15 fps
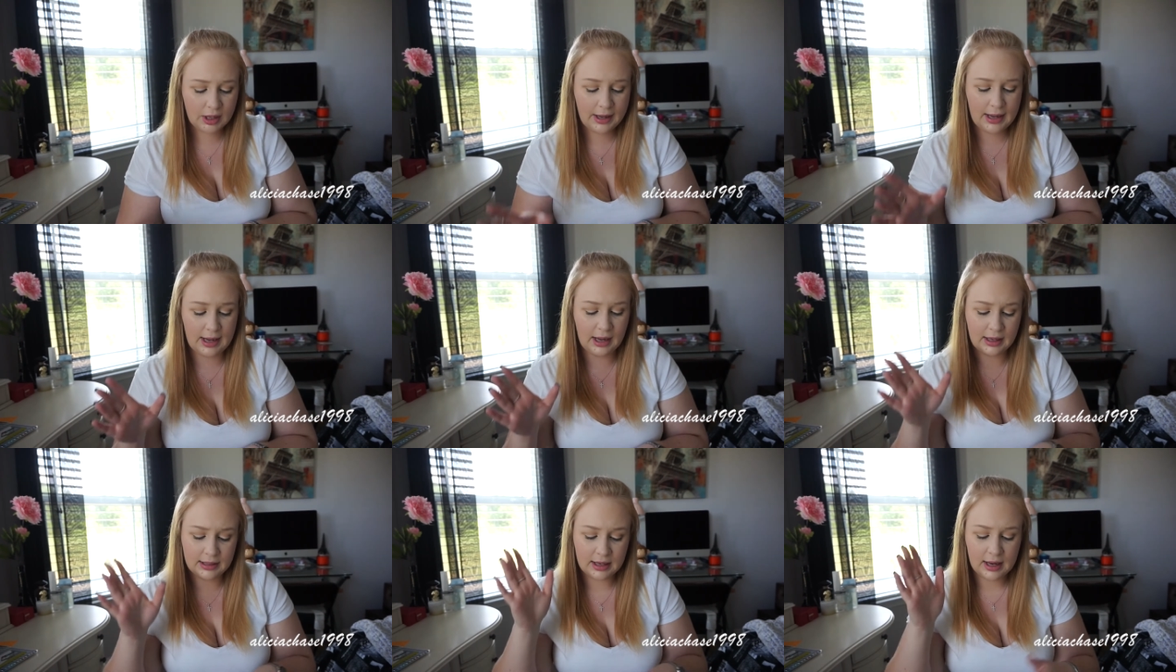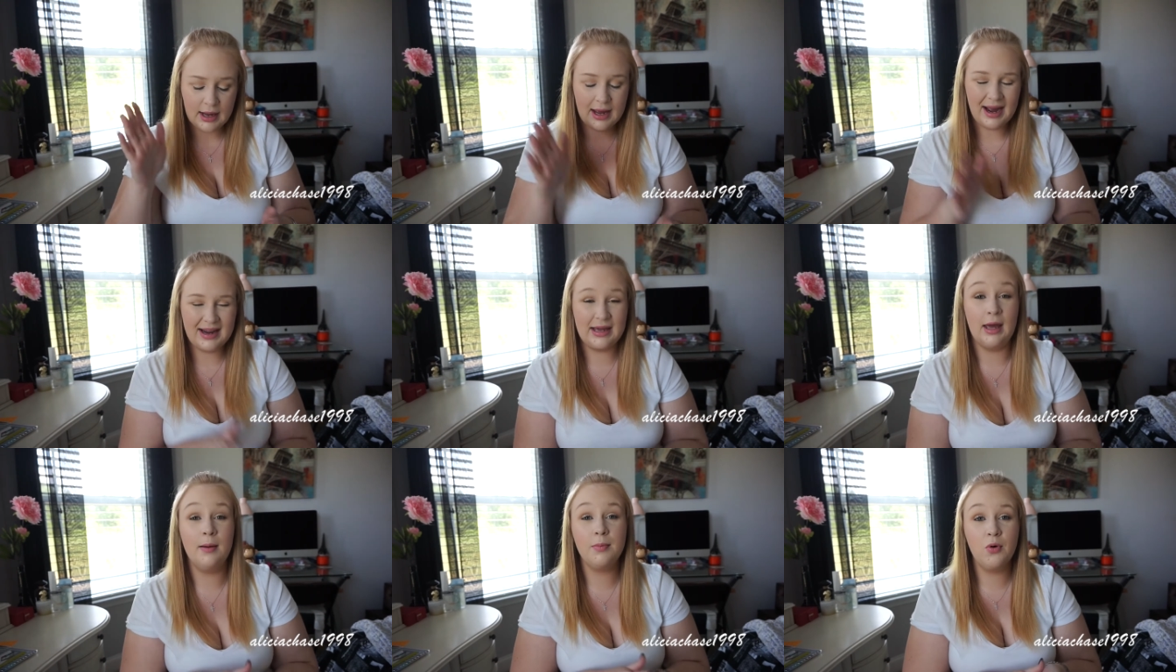And I
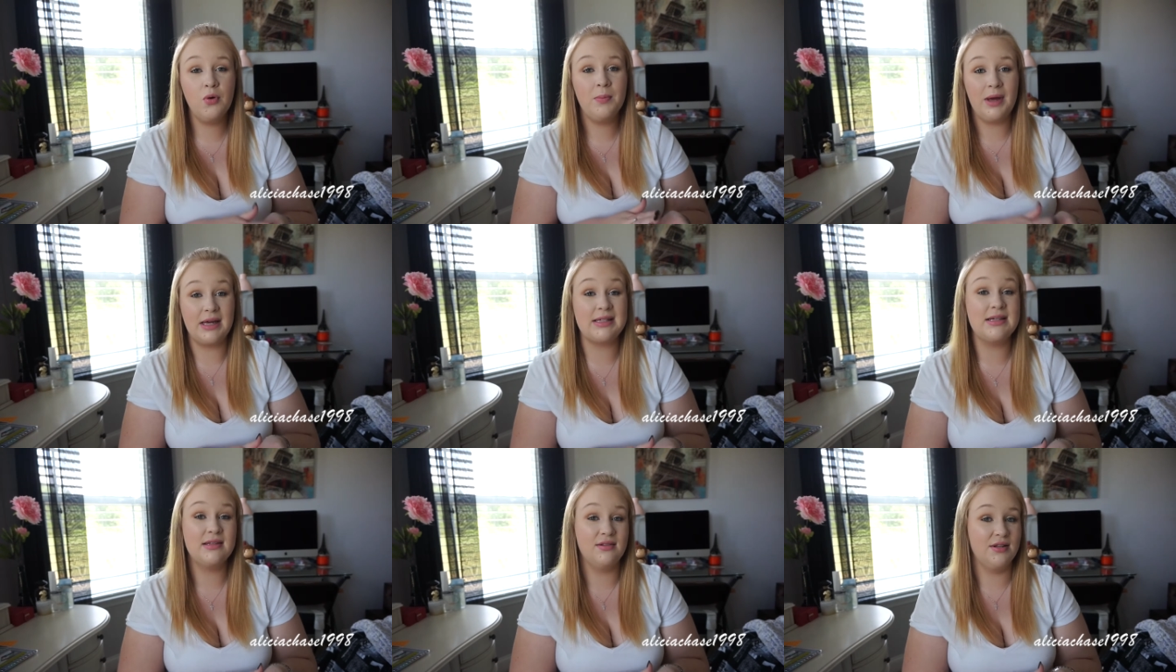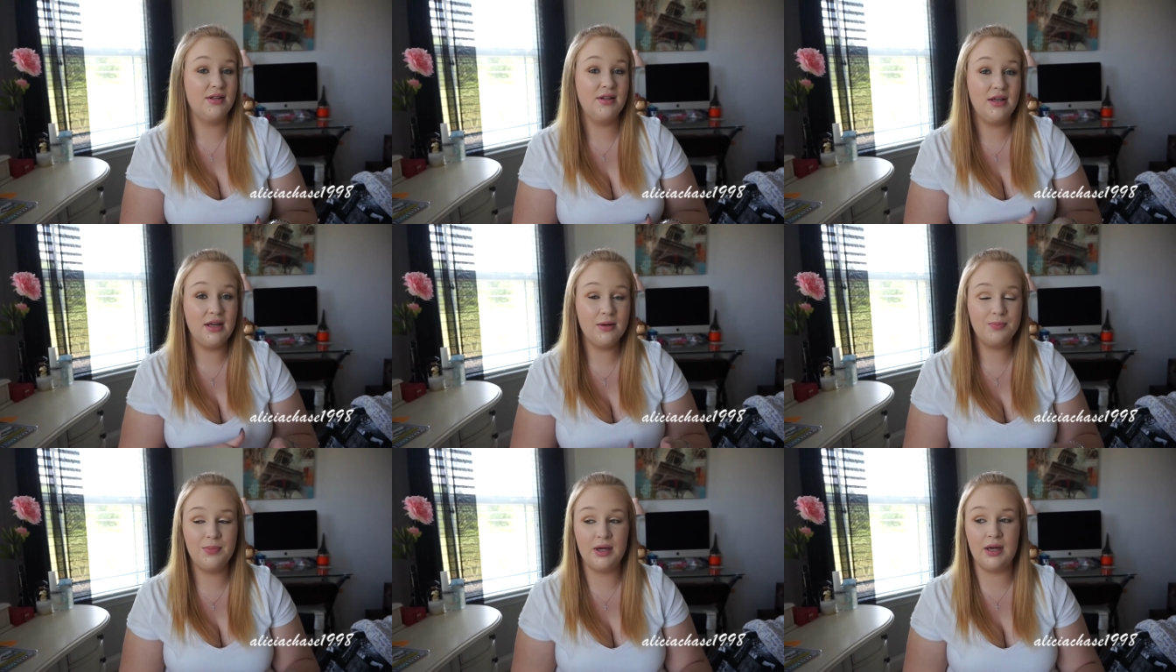kept going back to
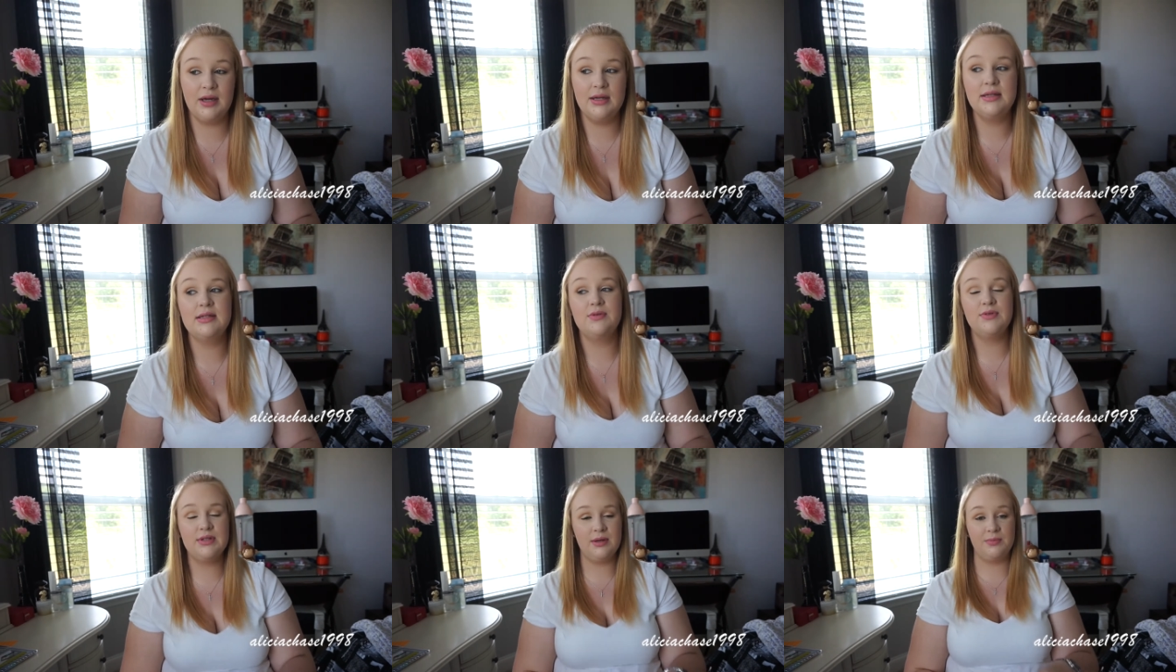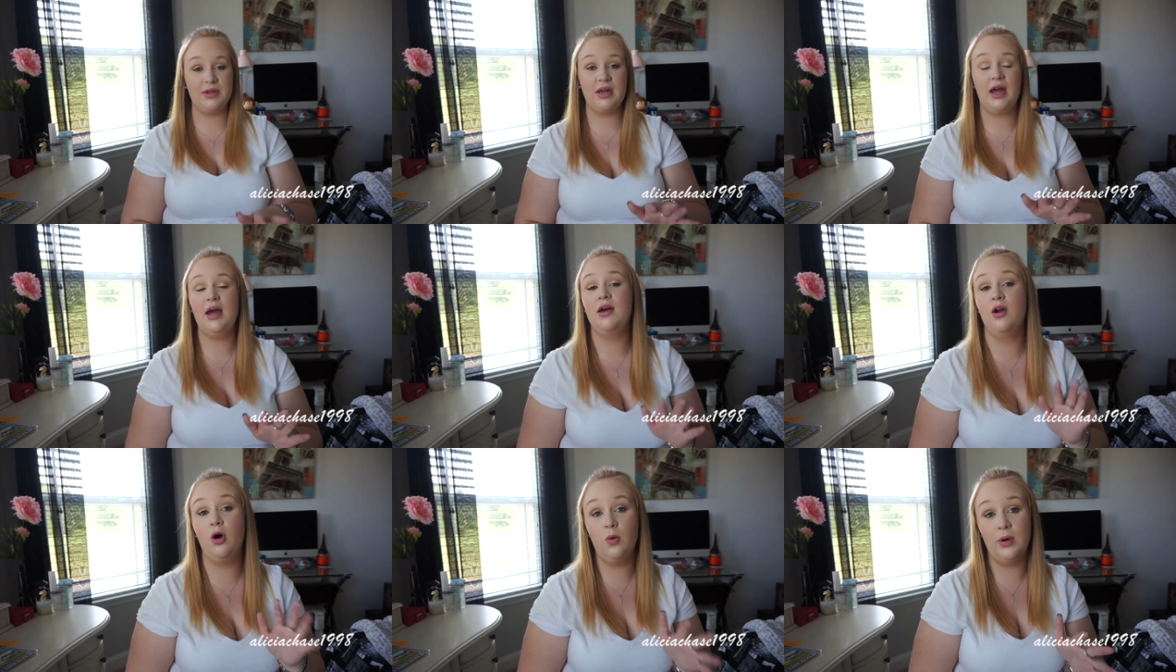Lily because it was something I
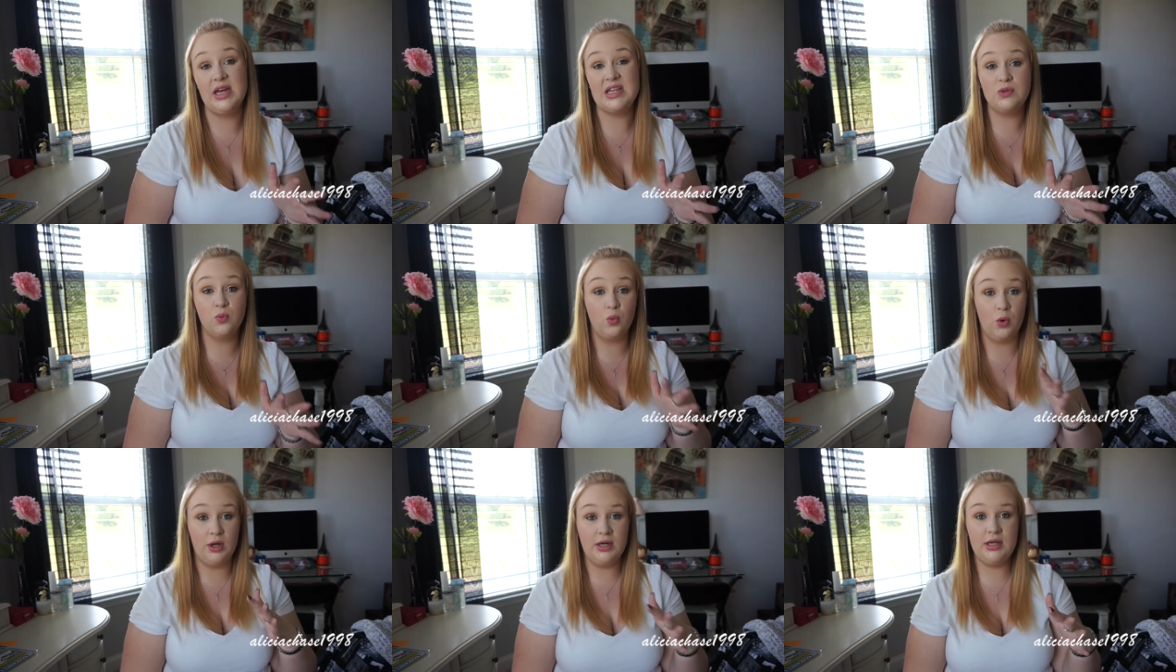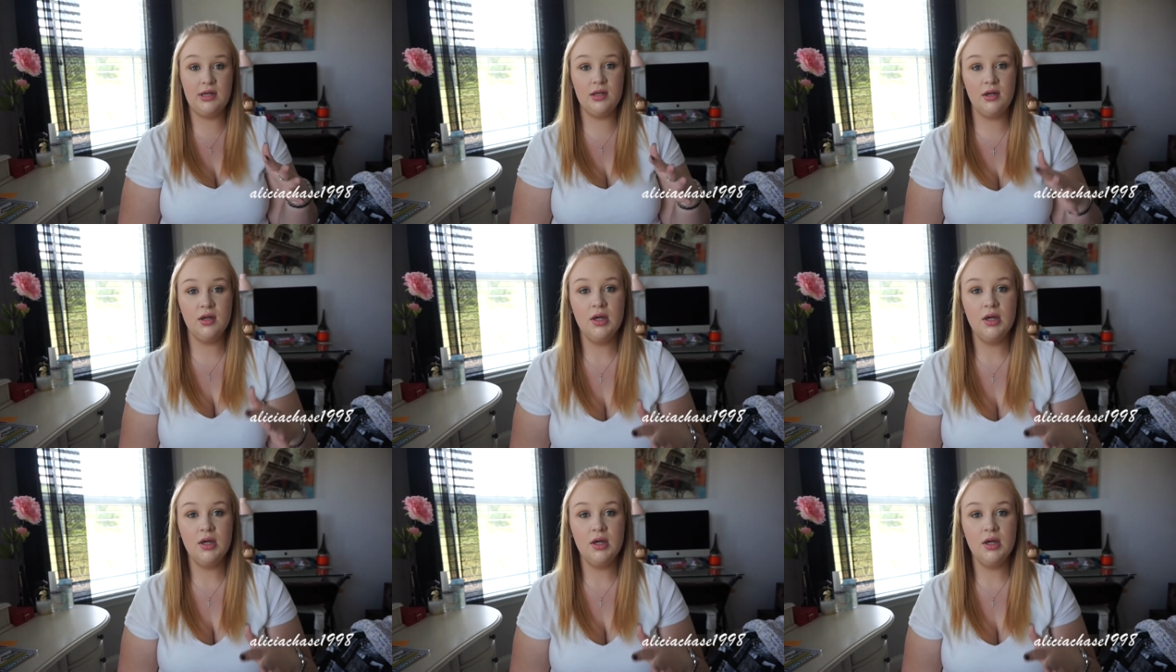had always wanted.